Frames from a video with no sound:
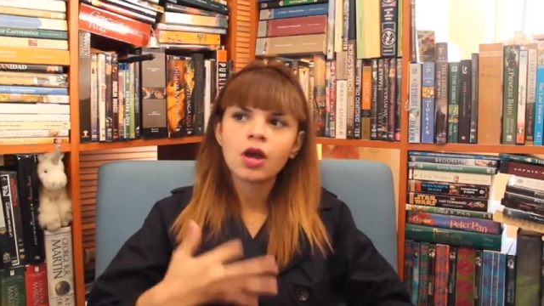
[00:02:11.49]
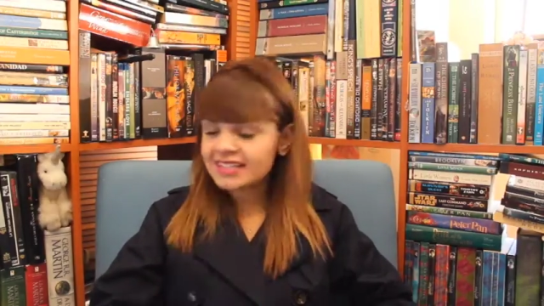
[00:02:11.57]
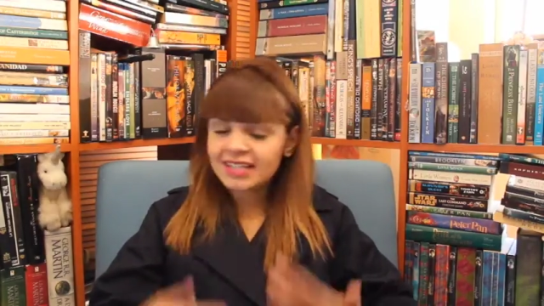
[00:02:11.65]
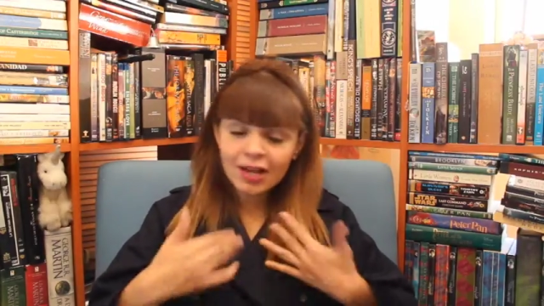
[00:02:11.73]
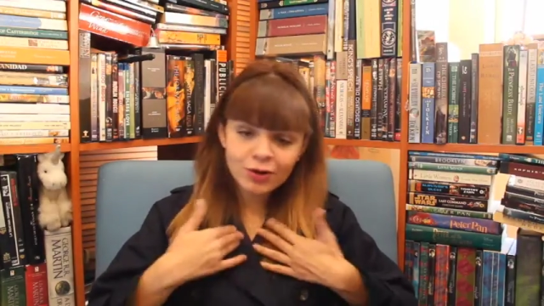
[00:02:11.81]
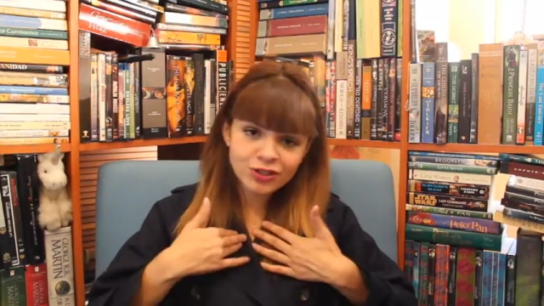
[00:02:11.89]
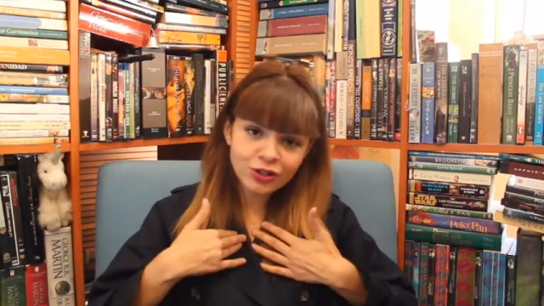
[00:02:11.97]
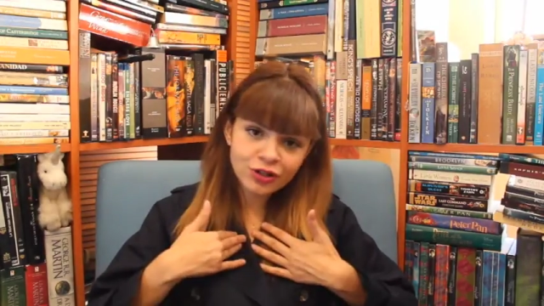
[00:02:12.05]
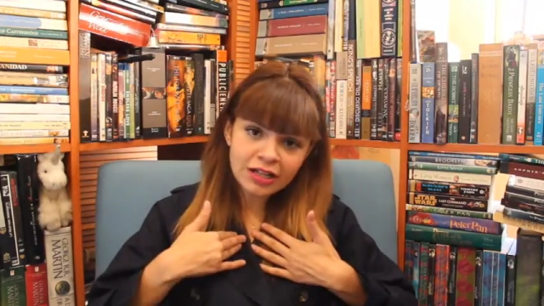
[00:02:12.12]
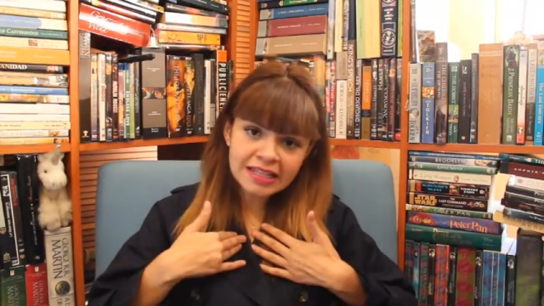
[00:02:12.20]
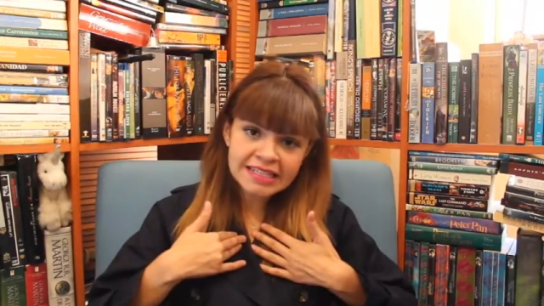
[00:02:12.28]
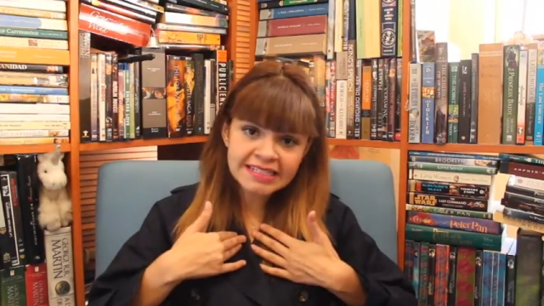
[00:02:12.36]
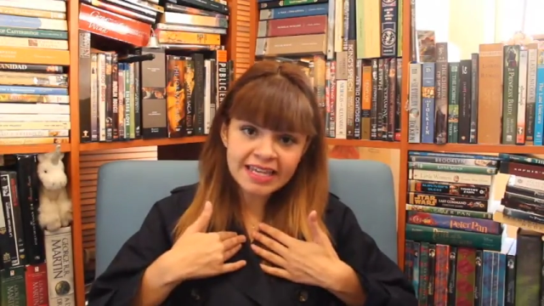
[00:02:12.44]
As a
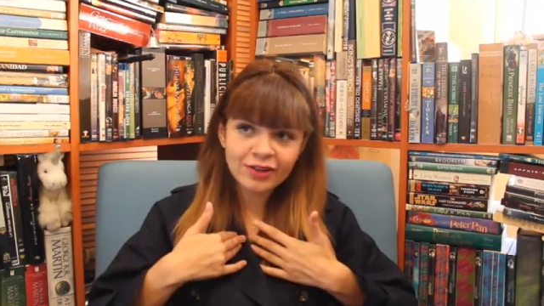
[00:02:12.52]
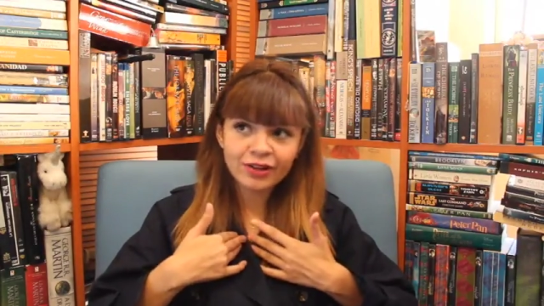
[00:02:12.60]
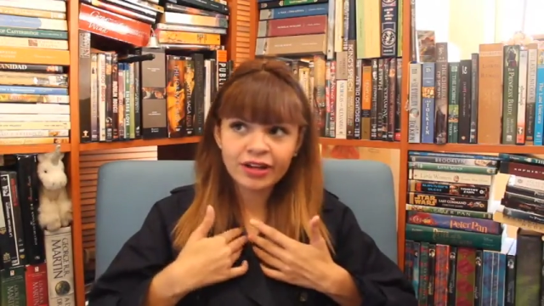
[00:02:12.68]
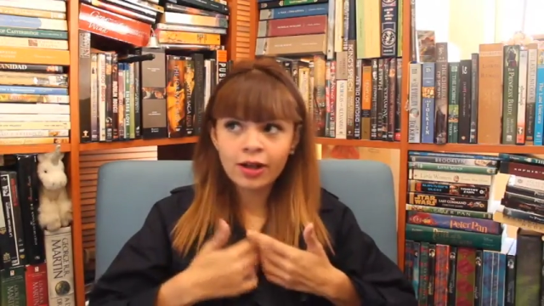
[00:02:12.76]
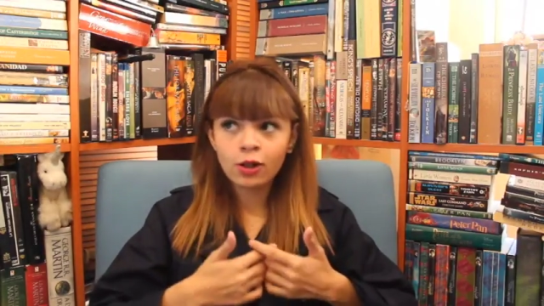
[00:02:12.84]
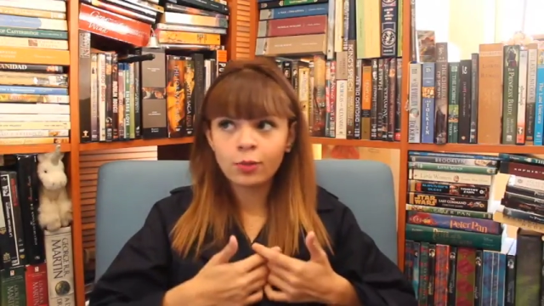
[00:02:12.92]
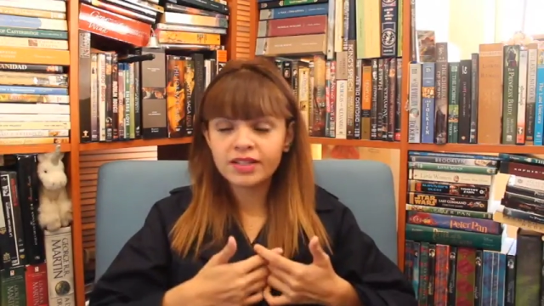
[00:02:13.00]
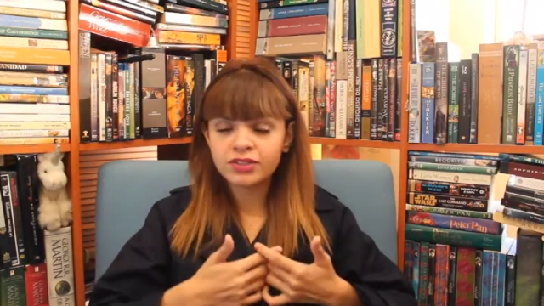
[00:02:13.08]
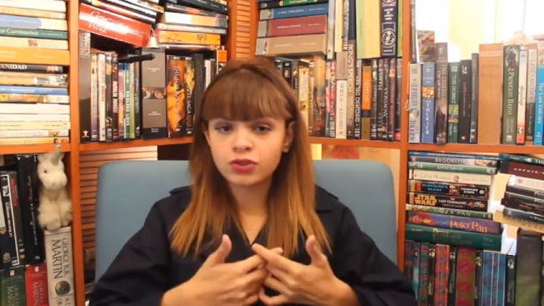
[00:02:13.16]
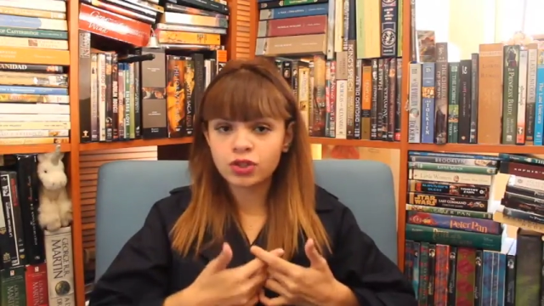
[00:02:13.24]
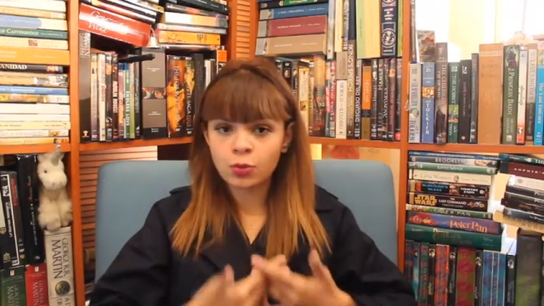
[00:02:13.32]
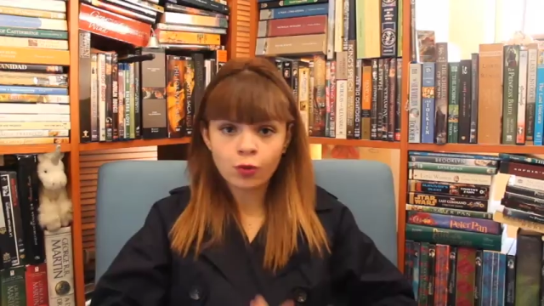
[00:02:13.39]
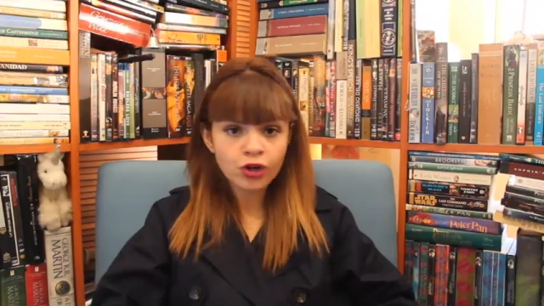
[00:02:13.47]
journalist, I couldn't help but do
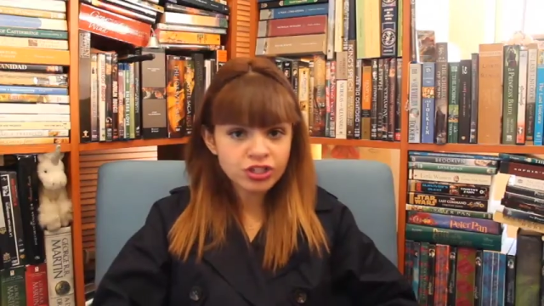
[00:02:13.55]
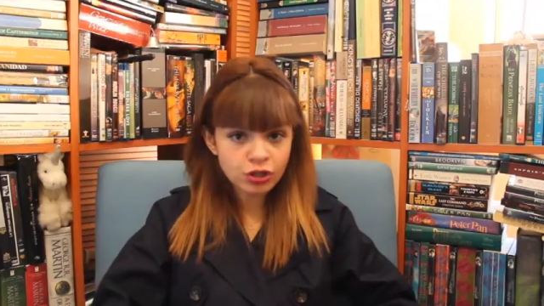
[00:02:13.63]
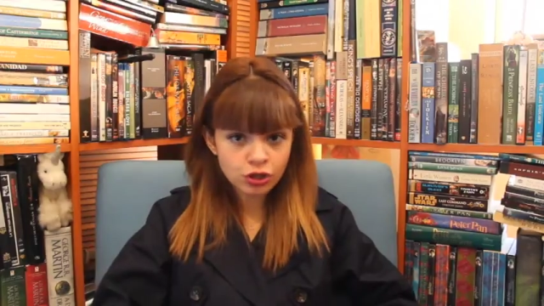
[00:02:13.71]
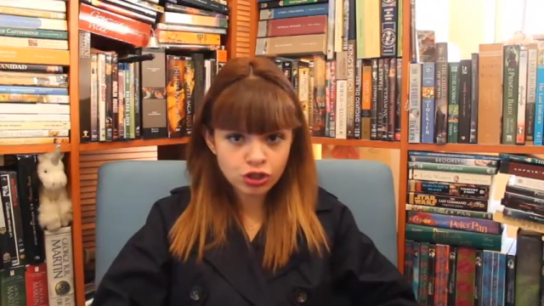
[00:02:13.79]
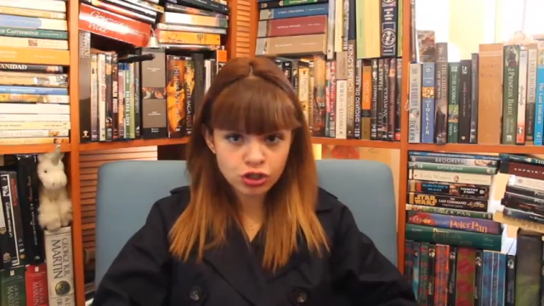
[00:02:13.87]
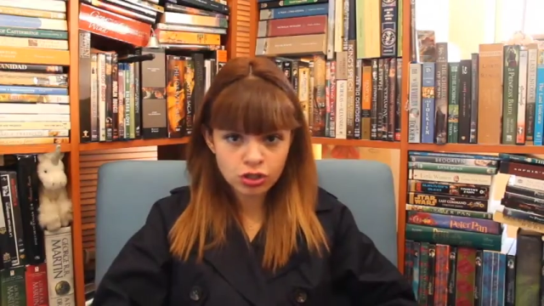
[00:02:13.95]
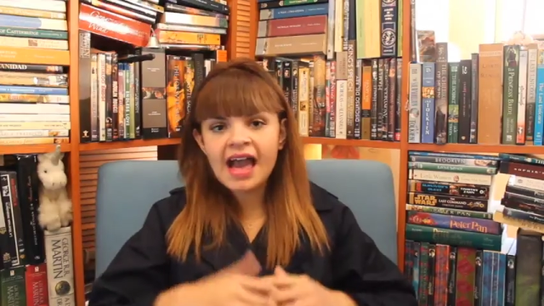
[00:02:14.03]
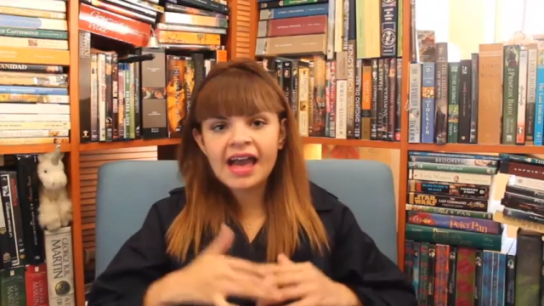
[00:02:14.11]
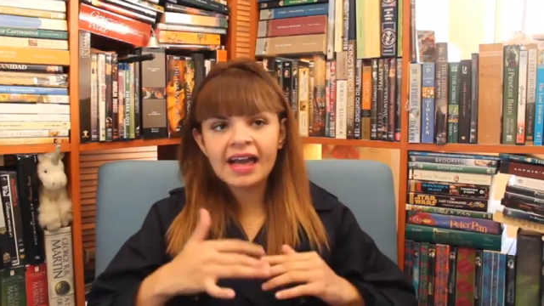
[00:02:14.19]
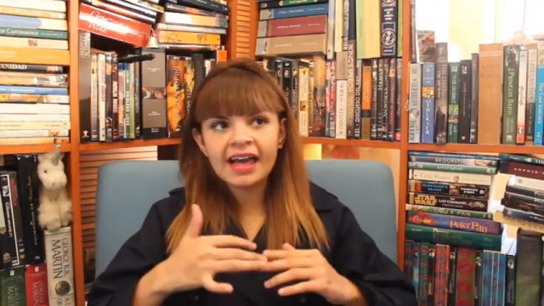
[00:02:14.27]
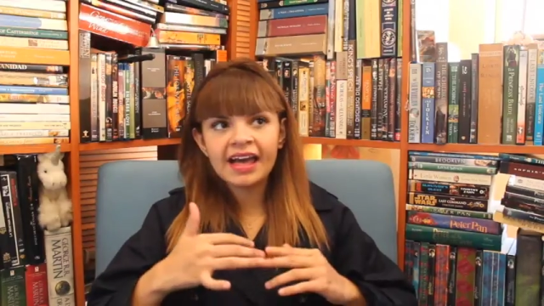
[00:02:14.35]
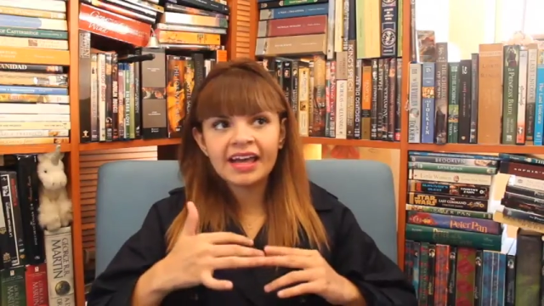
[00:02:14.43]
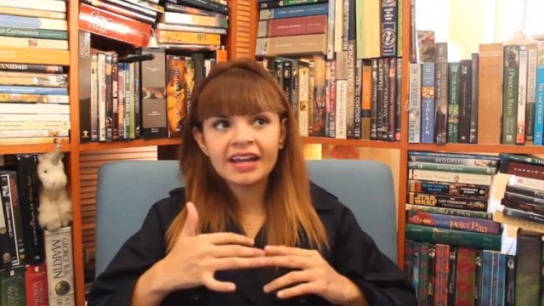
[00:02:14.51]
some research,
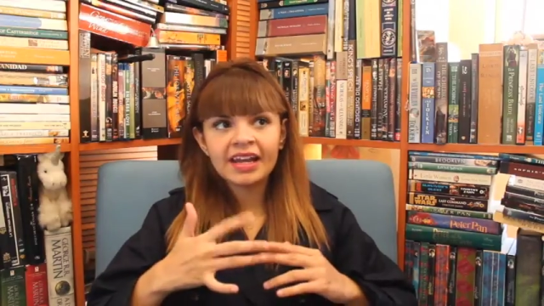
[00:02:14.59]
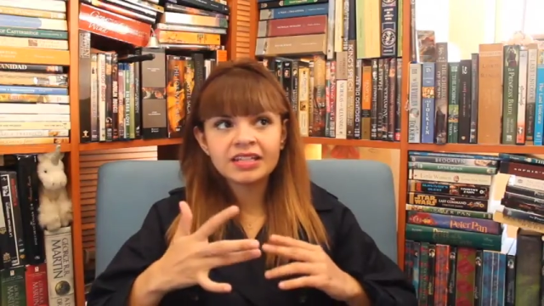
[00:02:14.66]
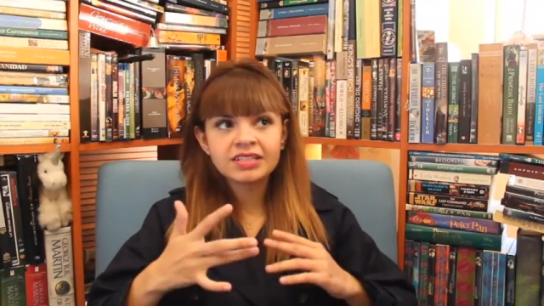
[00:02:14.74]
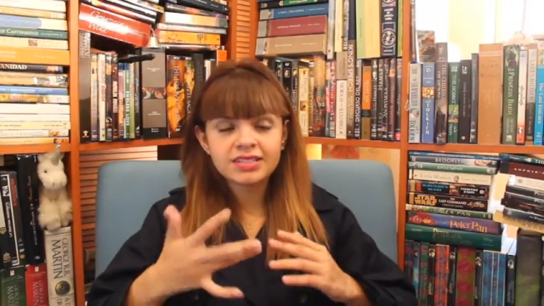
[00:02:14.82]
and I